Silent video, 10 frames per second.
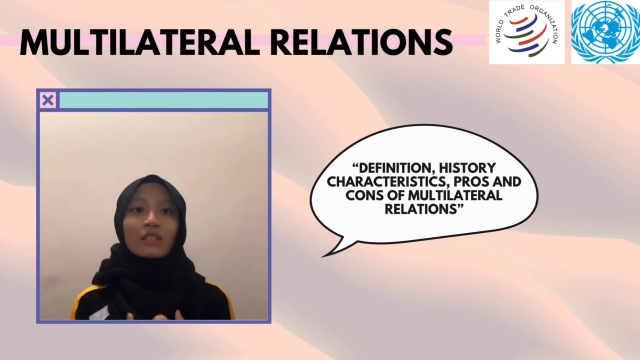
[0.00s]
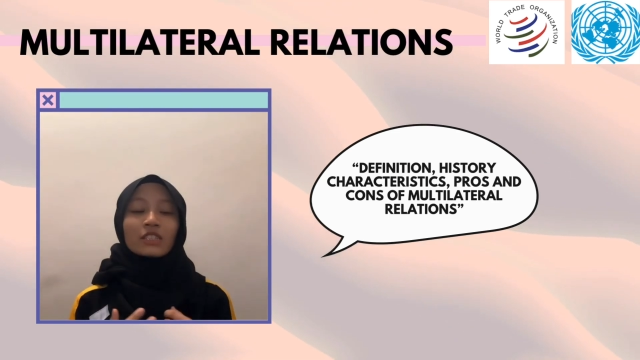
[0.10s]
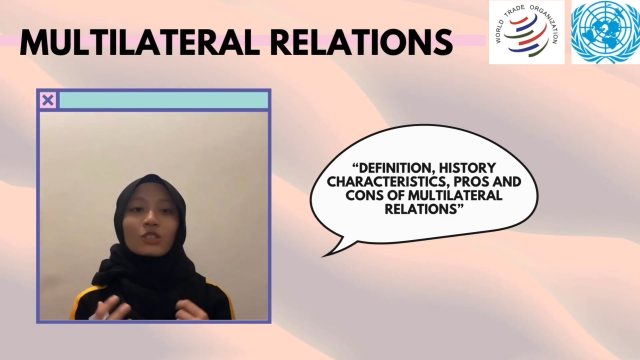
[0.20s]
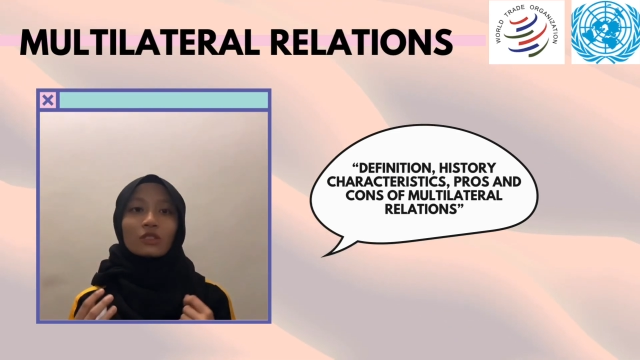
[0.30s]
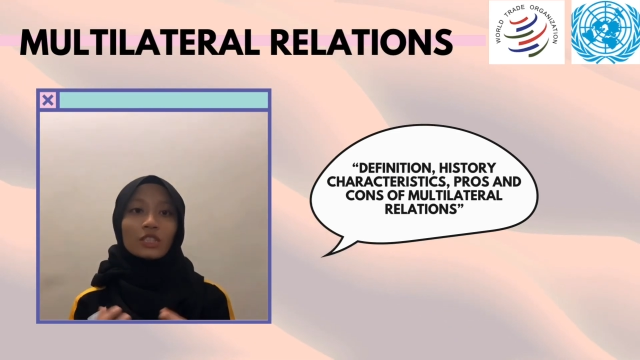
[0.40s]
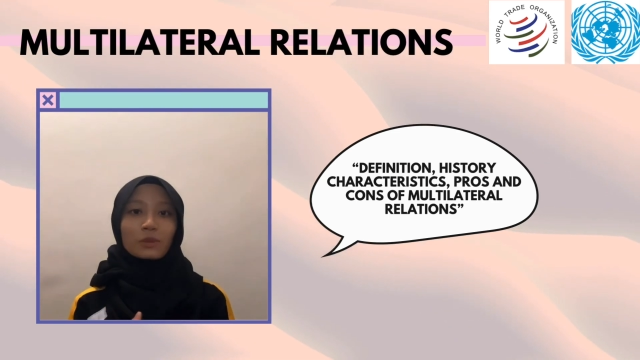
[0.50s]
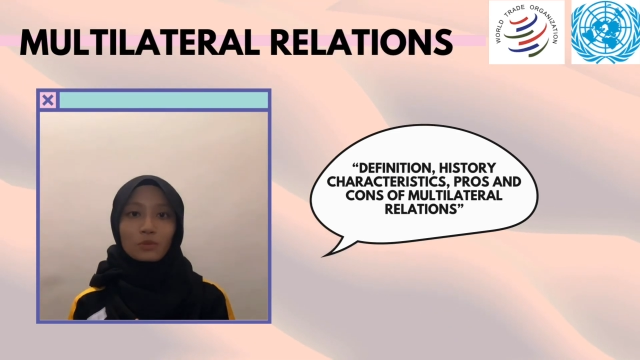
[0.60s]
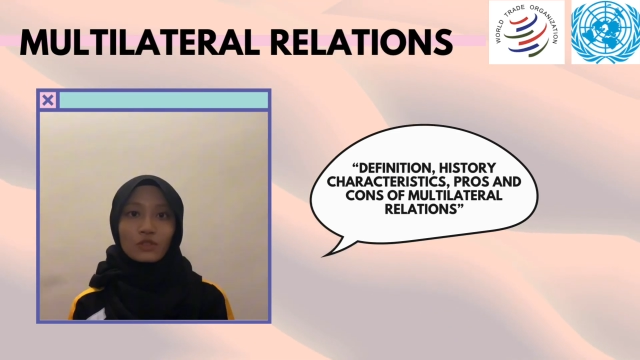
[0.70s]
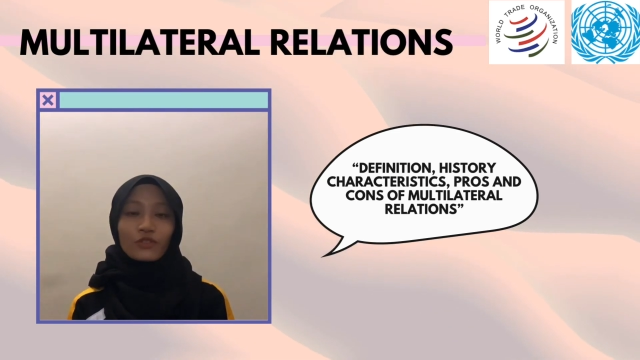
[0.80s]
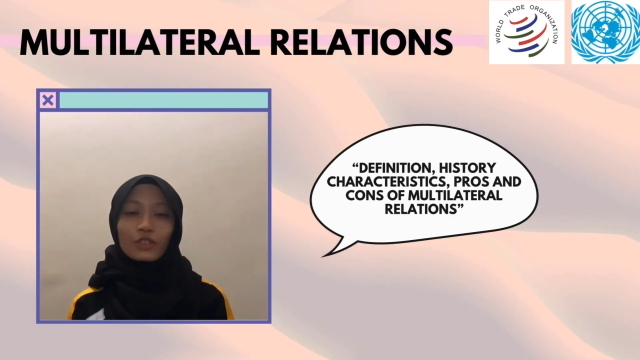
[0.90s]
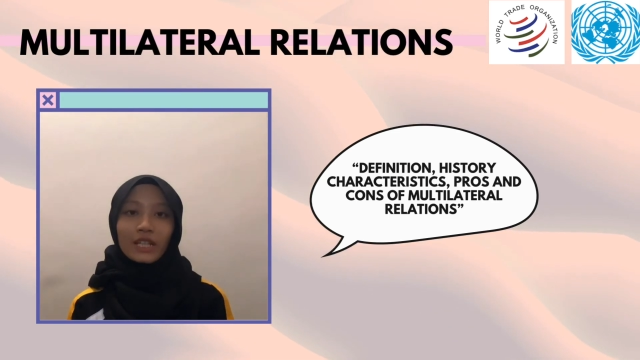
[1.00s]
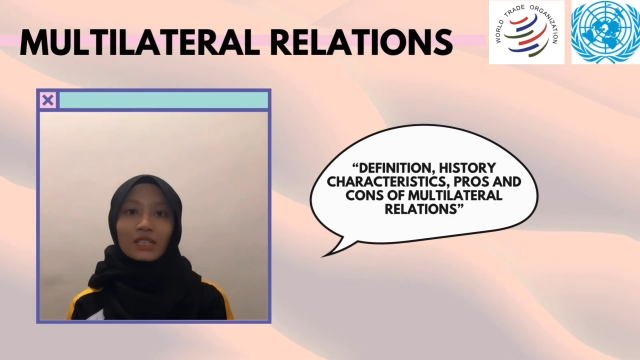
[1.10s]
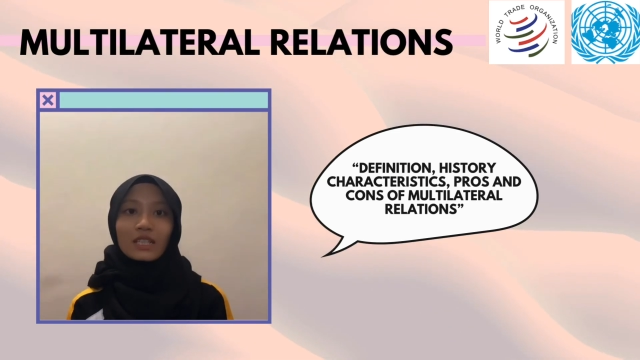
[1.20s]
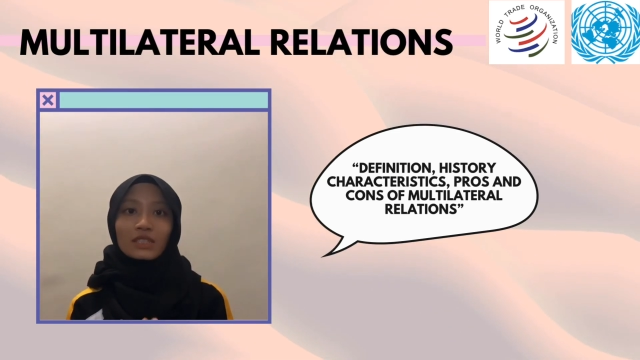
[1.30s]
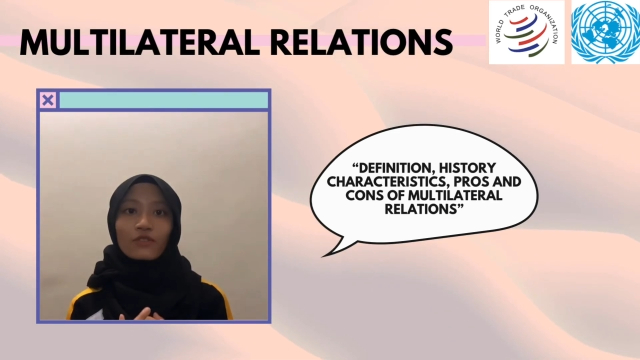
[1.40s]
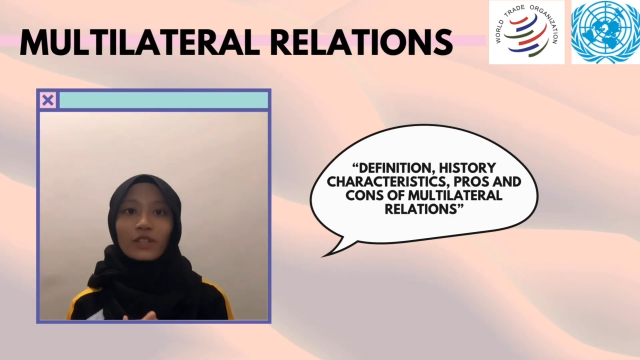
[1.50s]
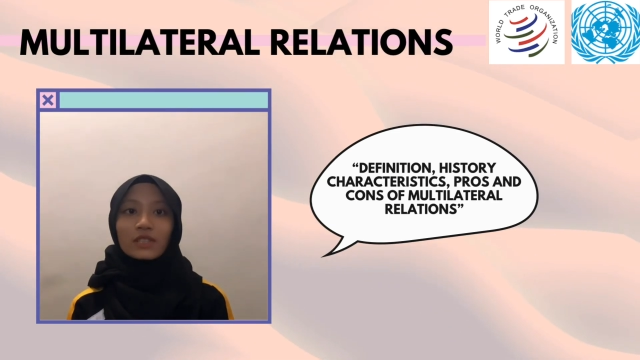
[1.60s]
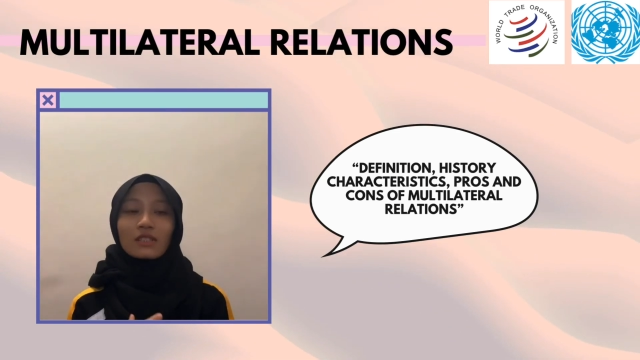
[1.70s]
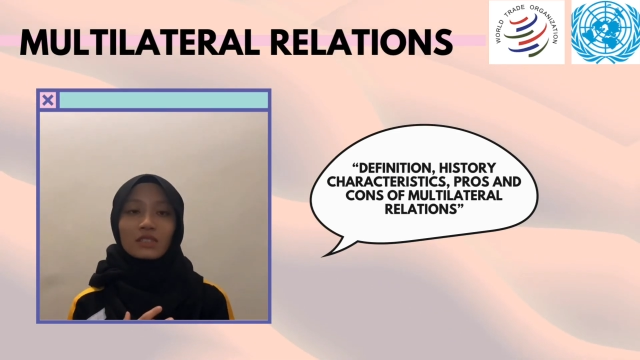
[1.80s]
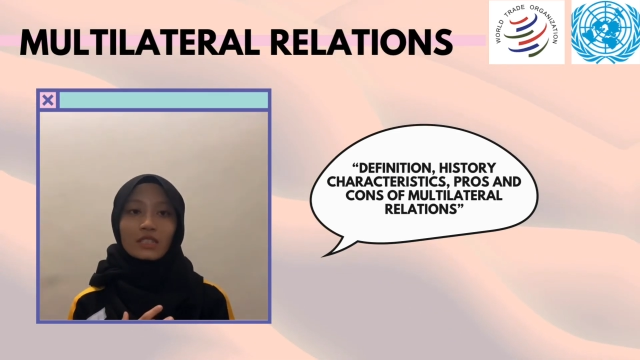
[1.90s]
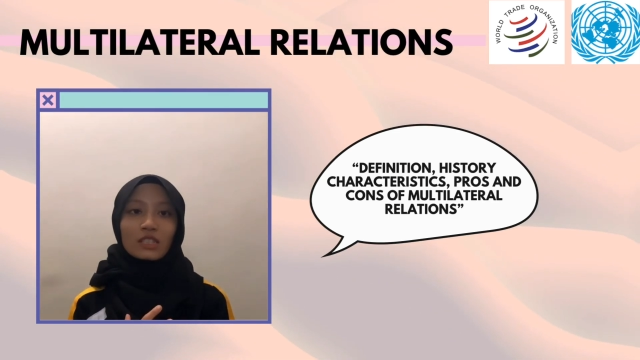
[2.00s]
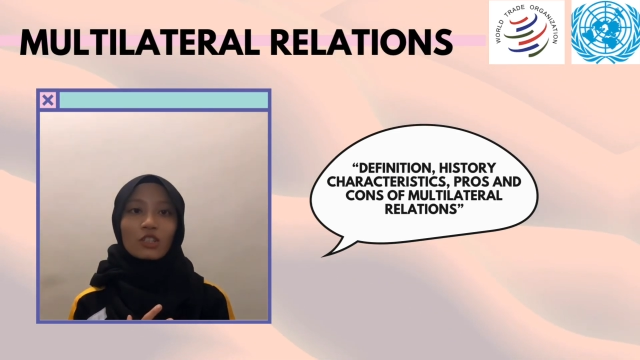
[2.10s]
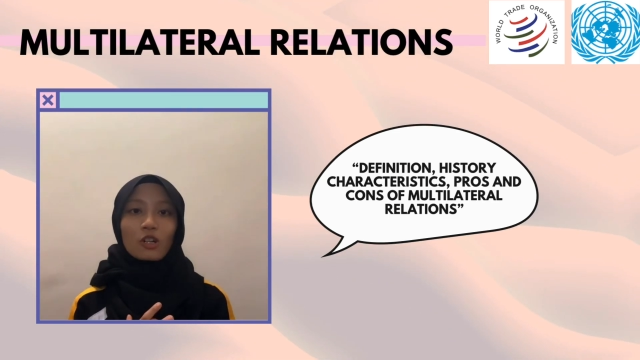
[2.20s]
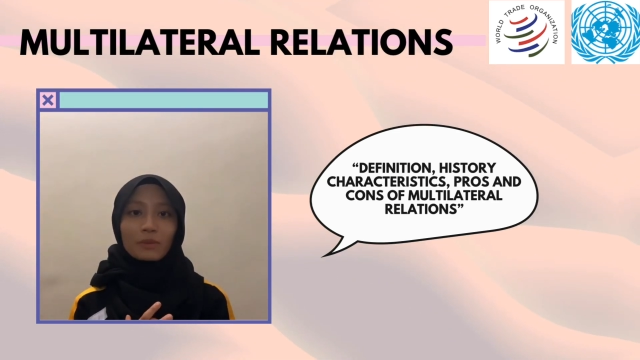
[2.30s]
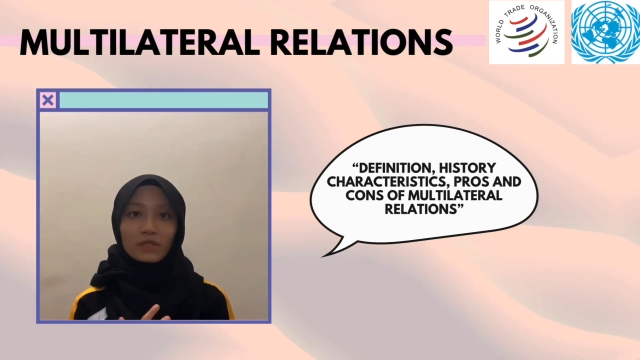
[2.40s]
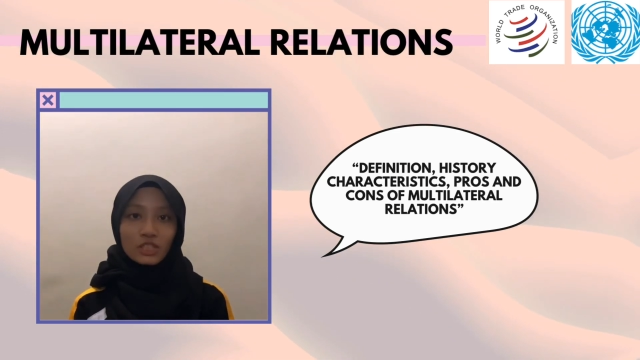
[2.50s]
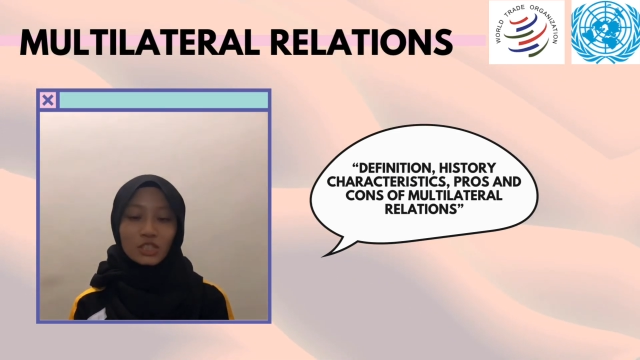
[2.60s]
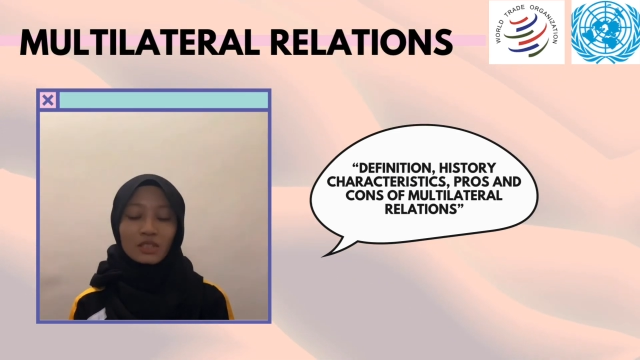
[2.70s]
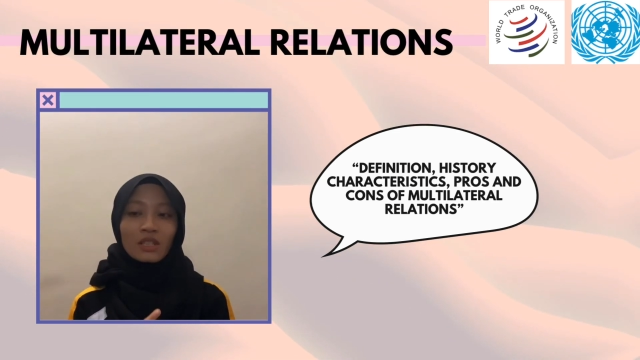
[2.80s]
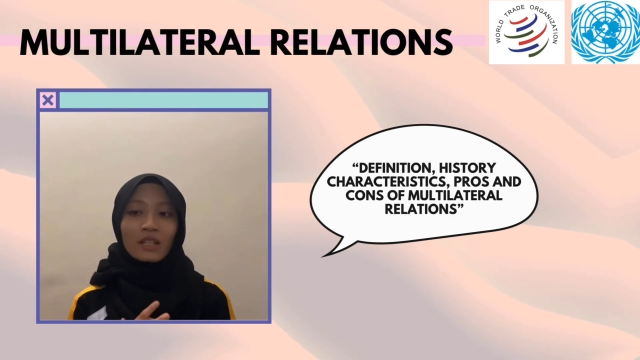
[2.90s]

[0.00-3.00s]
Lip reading: So this proves UN as a facilitating cooperation